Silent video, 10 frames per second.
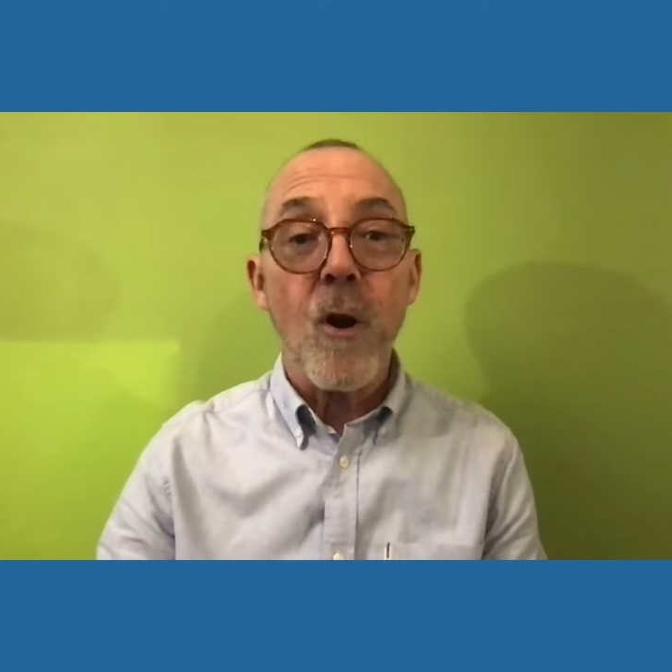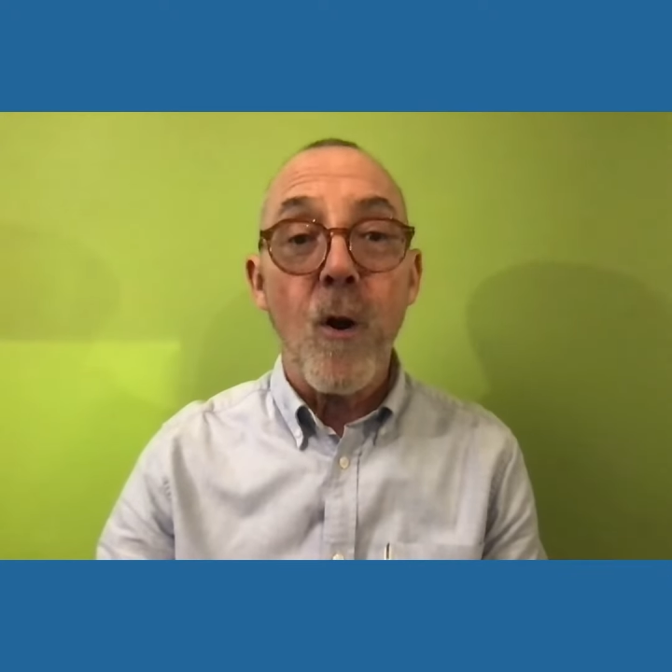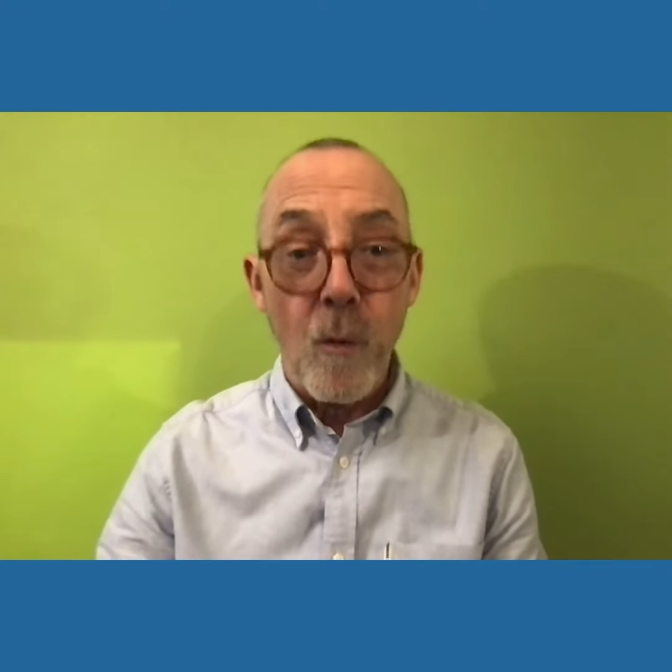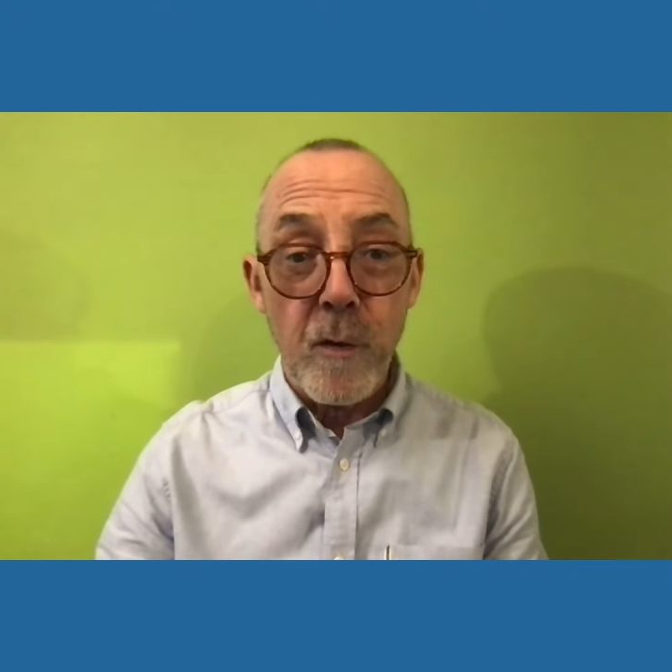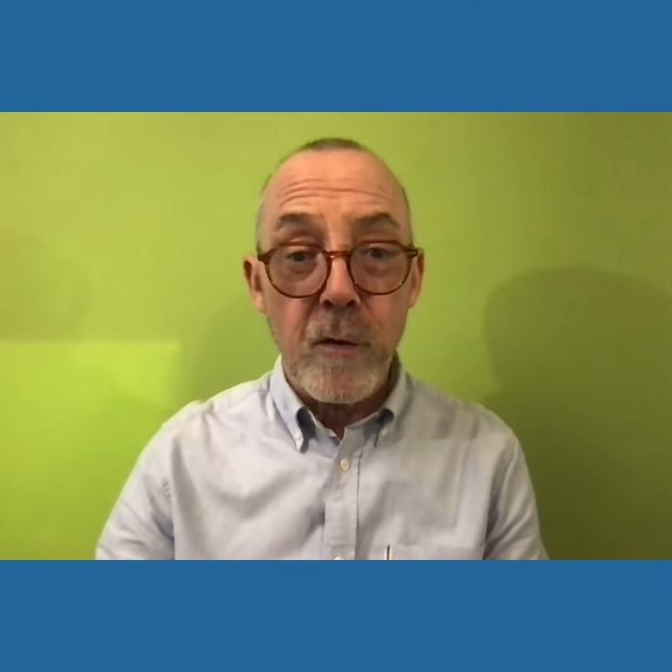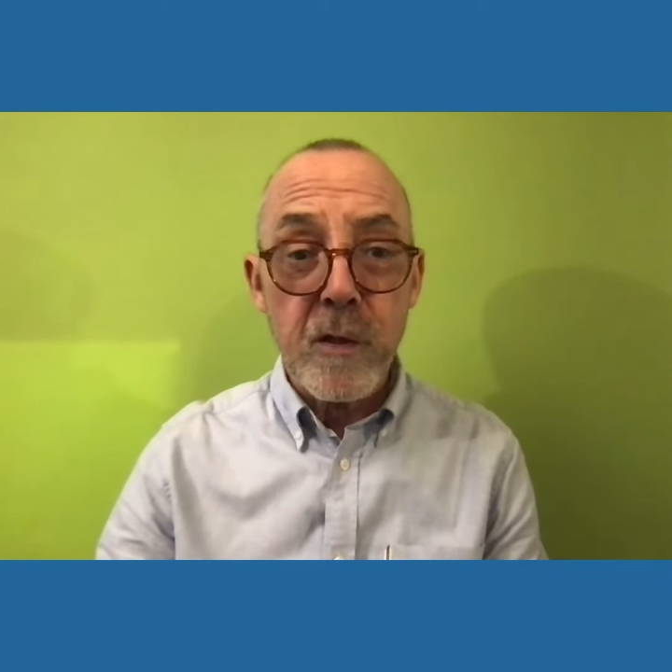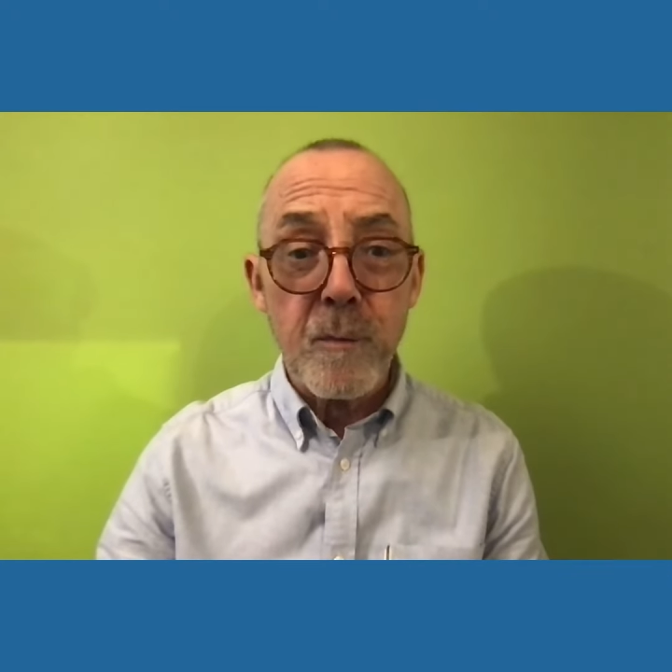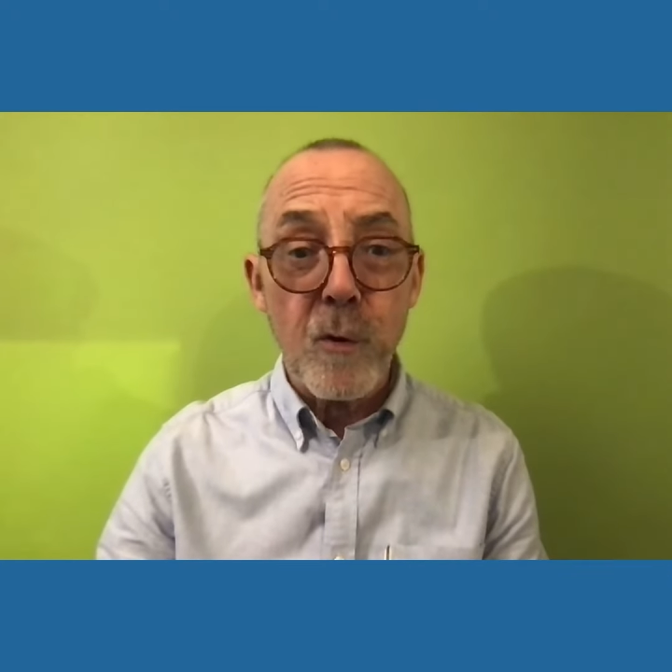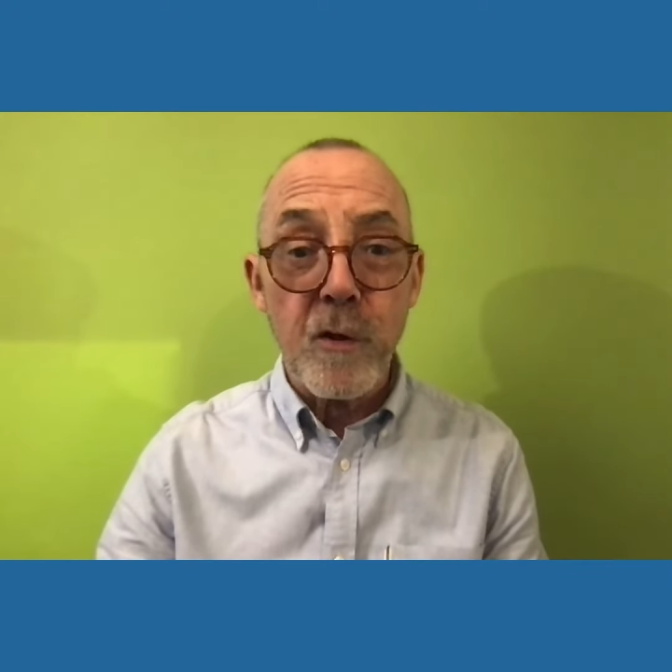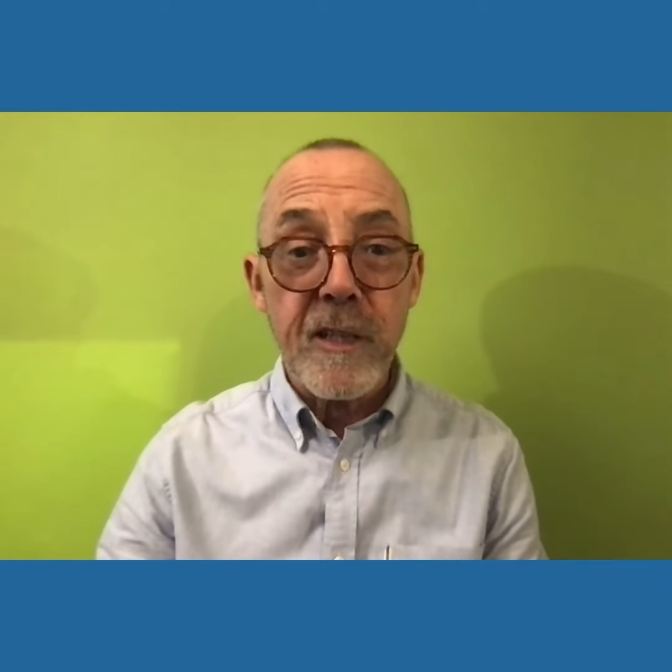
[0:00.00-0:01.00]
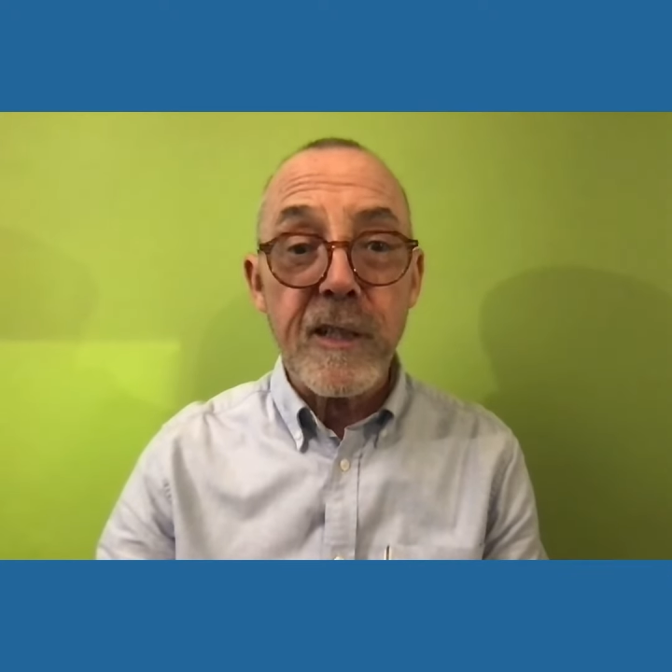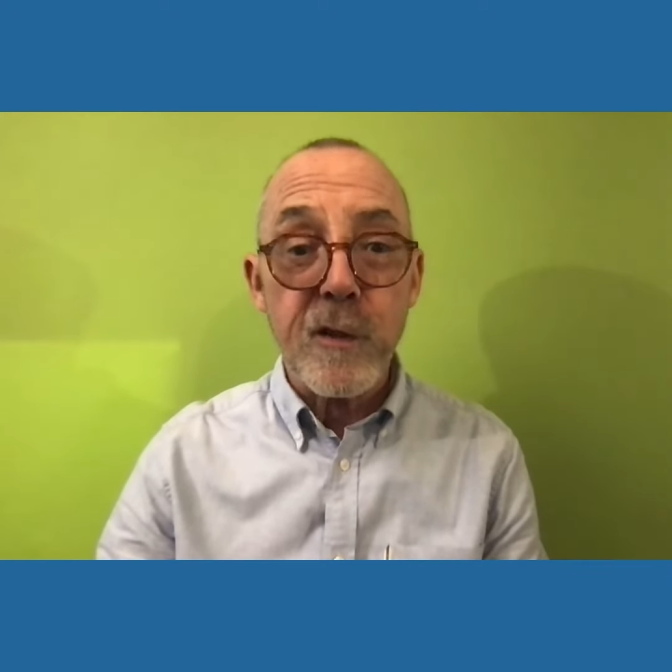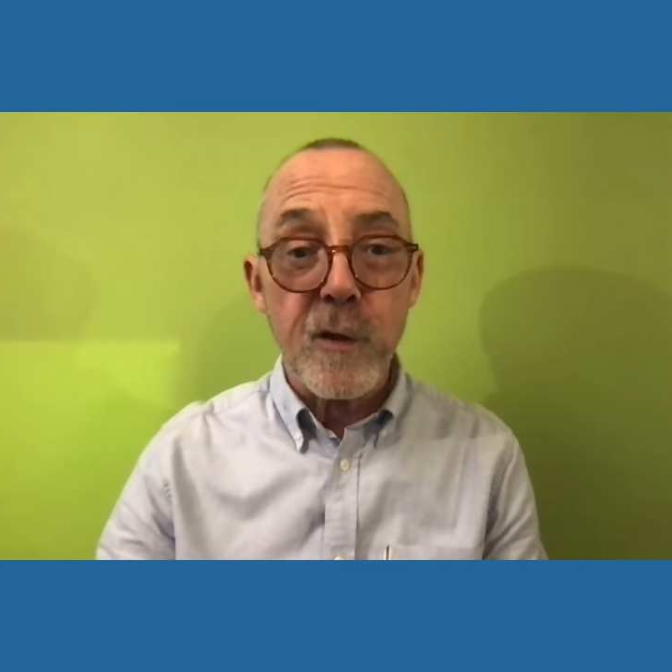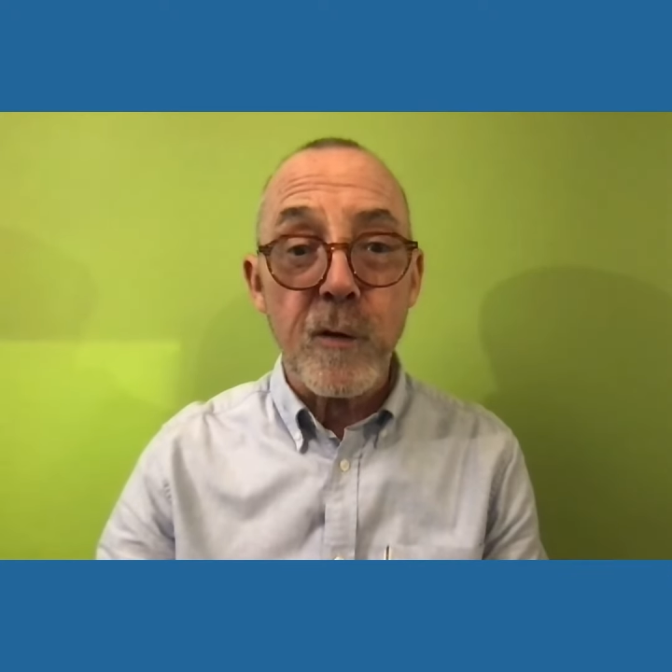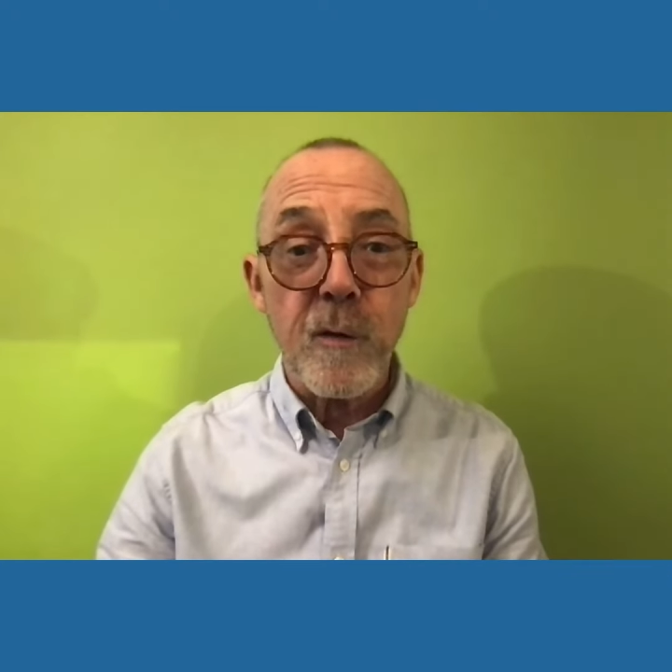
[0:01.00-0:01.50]
Hope you support it
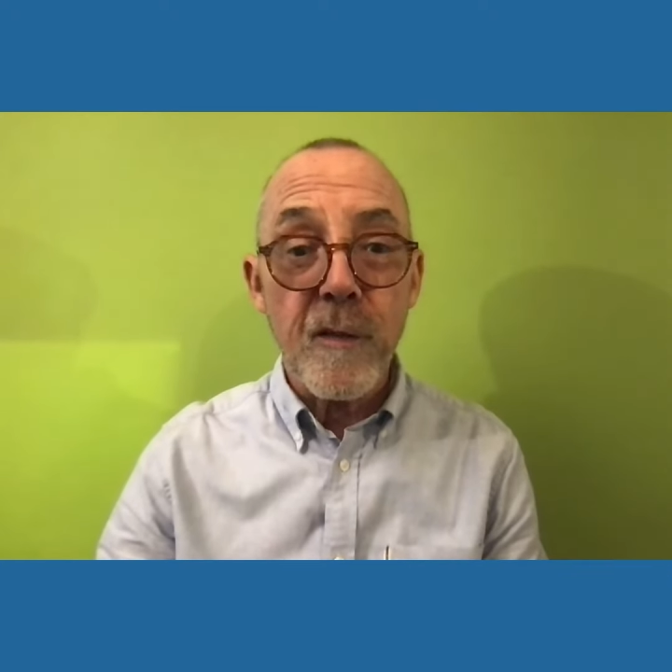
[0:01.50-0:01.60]
too.